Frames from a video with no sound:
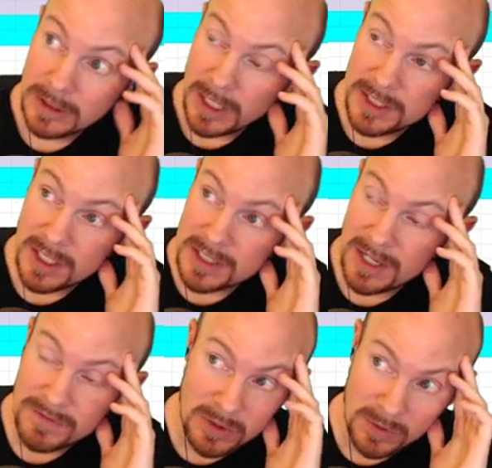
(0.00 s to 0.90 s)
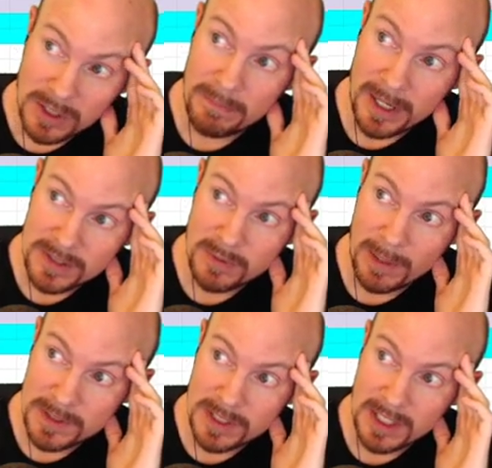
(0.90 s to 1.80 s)
It does have two of the best
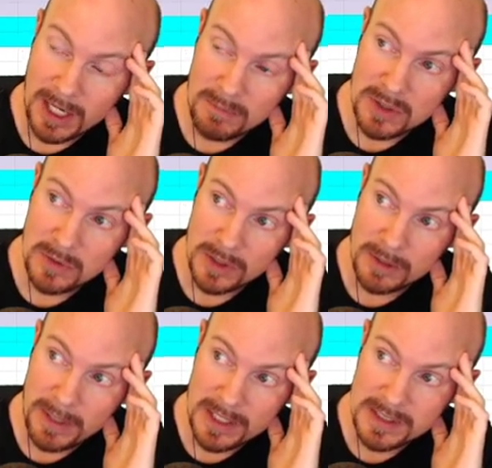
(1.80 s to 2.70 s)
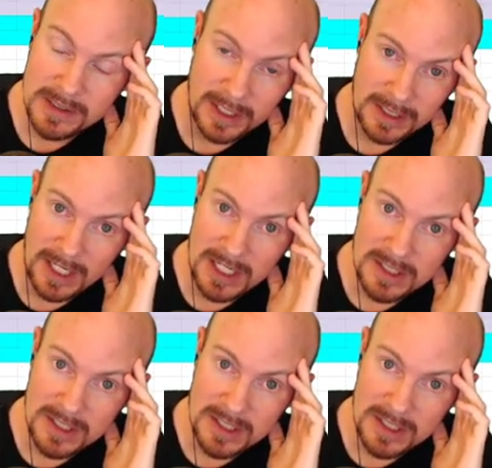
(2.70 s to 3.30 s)
weapons of the game, two of the best like A